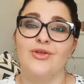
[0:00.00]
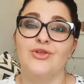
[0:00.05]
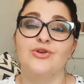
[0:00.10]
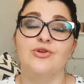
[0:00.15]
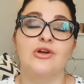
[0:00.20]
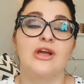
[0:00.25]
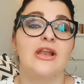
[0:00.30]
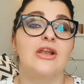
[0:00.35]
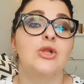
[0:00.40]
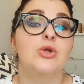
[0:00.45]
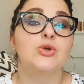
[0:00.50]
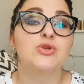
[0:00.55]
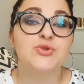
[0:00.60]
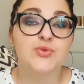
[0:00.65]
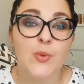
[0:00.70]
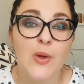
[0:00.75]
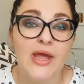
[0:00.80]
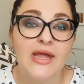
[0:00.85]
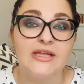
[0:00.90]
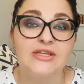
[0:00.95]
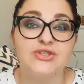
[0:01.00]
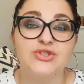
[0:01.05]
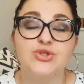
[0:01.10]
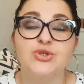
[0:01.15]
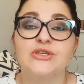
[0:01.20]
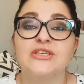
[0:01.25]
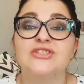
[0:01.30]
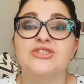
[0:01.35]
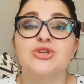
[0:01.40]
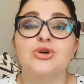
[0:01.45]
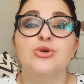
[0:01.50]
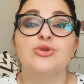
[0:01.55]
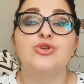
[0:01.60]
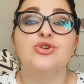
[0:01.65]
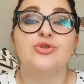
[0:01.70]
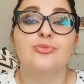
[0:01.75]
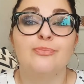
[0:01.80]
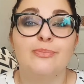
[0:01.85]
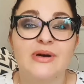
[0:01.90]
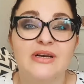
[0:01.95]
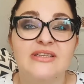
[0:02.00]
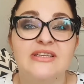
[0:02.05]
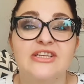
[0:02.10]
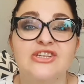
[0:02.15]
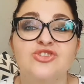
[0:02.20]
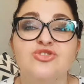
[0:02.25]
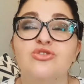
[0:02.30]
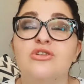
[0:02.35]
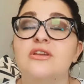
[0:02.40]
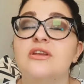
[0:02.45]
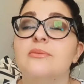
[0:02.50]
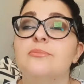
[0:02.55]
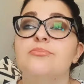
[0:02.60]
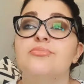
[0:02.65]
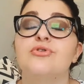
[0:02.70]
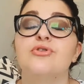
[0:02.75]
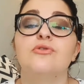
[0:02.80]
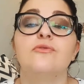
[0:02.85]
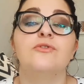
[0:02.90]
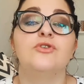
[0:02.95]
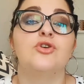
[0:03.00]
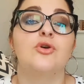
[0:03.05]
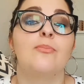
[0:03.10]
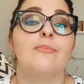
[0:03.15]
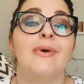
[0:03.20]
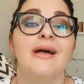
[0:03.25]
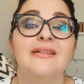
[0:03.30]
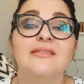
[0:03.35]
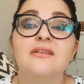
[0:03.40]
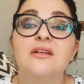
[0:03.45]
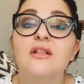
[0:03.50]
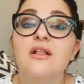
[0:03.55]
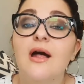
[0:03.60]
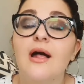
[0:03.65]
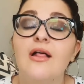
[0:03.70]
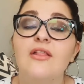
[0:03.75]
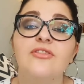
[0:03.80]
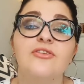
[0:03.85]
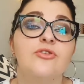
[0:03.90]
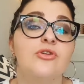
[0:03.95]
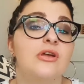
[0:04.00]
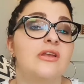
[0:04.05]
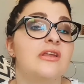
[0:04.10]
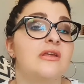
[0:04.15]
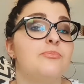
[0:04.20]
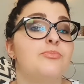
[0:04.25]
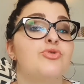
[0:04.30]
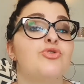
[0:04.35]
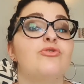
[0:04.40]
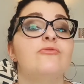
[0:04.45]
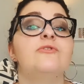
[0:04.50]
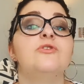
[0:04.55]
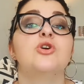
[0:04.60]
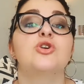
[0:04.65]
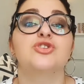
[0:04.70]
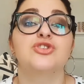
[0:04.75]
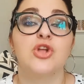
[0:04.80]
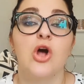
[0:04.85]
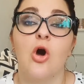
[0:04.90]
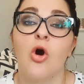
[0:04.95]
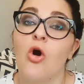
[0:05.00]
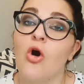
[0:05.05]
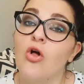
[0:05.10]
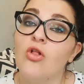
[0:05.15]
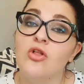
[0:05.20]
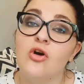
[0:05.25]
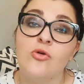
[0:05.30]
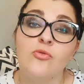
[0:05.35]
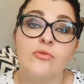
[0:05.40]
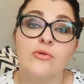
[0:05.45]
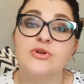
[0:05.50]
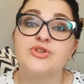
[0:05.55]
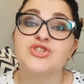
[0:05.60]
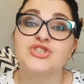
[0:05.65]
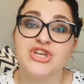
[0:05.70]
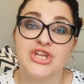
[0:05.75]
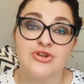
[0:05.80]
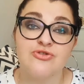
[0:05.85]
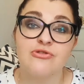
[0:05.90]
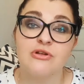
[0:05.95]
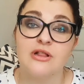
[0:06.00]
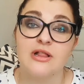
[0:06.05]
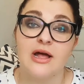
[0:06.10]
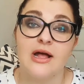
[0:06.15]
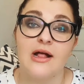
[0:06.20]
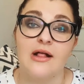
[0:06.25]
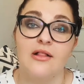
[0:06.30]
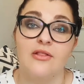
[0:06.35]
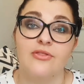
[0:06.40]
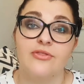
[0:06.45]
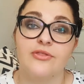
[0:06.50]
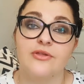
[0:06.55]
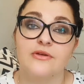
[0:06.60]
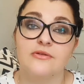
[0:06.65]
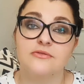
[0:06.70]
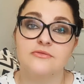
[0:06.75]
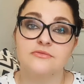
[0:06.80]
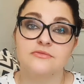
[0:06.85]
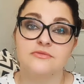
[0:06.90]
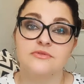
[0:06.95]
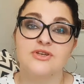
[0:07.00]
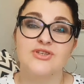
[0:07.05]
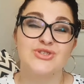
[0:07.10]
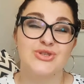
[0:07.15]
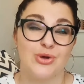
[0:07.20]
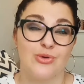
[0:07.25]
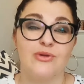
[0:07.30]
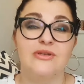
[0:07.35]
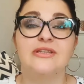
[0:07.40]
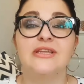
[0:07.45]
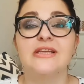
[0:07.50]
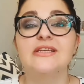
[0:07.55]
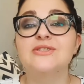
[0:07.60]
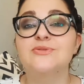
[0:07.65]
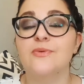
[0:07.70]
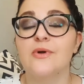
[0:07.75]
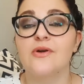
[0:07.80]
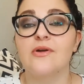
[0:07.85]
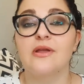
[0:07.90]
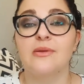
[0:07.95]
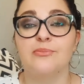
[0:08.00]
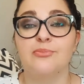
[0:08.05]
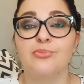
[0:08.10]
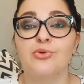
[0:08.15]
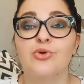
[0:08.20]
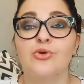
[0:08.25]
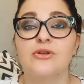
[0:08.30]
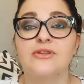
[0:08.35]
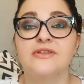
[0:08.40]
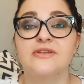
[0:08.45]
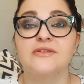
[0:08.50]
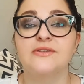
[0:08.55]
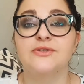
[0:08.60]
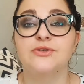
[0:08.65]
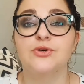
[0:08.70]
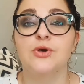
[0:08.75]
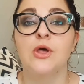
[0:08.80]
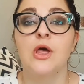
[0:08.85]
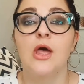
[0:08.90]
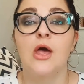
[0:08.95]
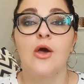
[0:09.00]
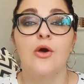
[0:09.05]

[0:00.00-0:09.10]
You can lose weight, you can tone your body, you can improve your mental health, you can improve your all over general health. So it is very important to